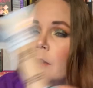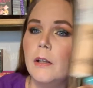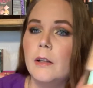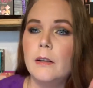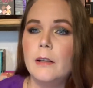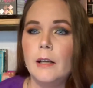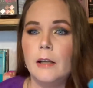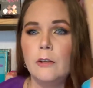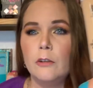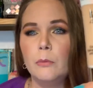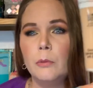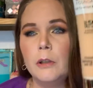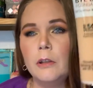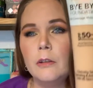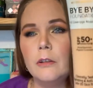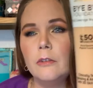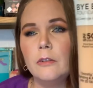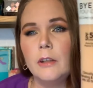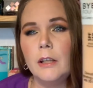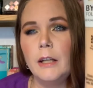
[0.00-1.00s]
That is what it
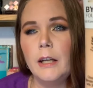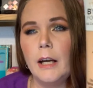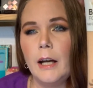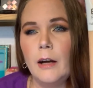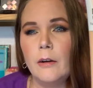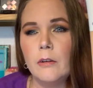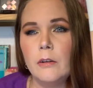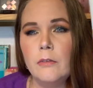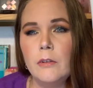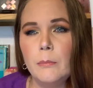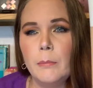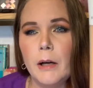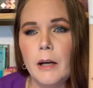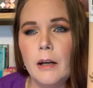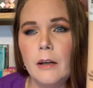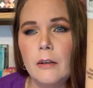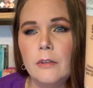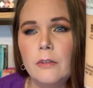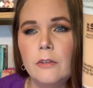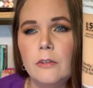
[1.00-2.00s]
looks like out of the
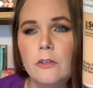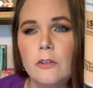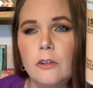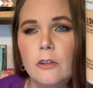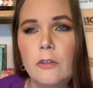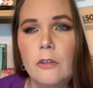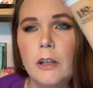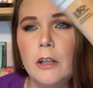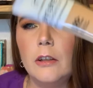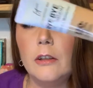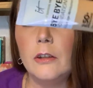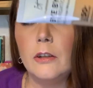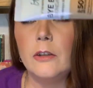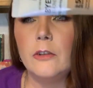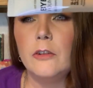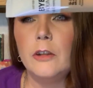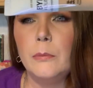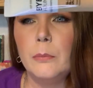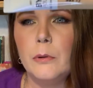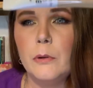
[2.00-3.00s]
box, just like her
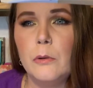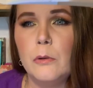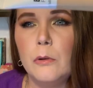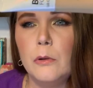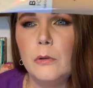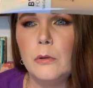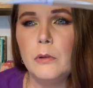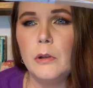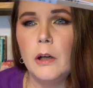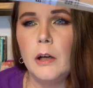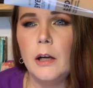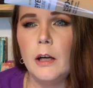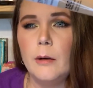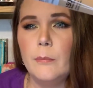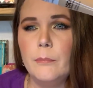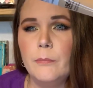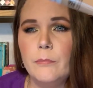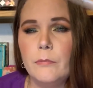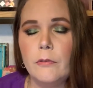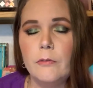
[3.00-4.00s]
typical
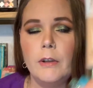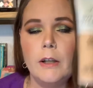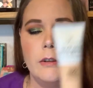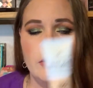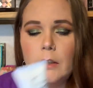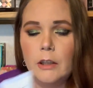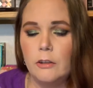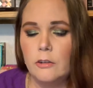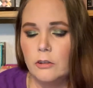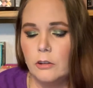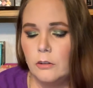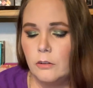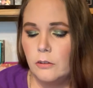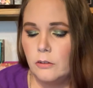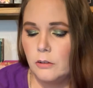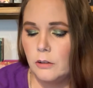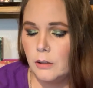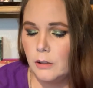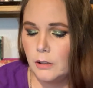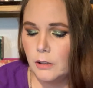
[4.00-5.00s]
foundations.